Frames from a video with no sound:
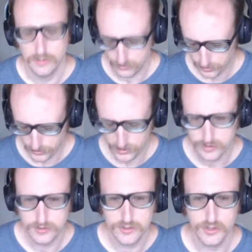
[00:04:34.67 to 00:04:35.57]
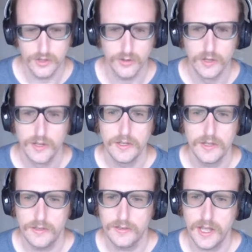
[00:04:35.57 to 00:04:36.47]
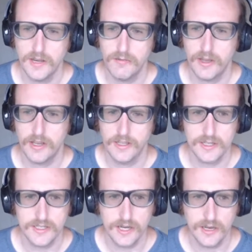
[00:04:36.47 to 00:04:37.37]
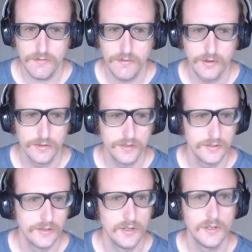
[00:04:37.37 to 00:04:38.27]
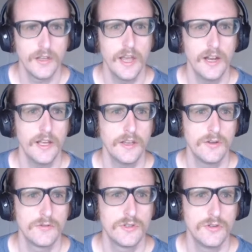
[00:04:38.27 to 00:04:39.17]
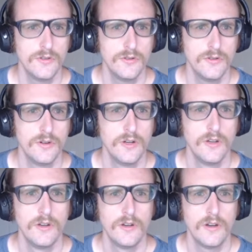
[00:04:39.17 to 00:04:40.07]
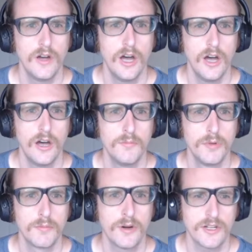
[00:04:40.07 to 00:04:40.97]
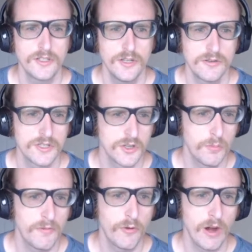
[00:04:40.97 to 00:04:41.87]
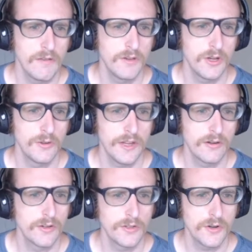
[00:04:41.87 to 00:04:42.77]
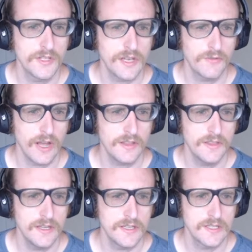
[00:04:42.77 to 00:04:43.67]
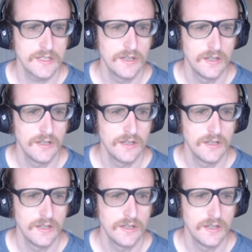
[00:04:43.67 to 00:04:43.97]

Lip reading: Okay, so then if I click save and I go to bookmarks and notes, so before I even go there, you'll notice I've got this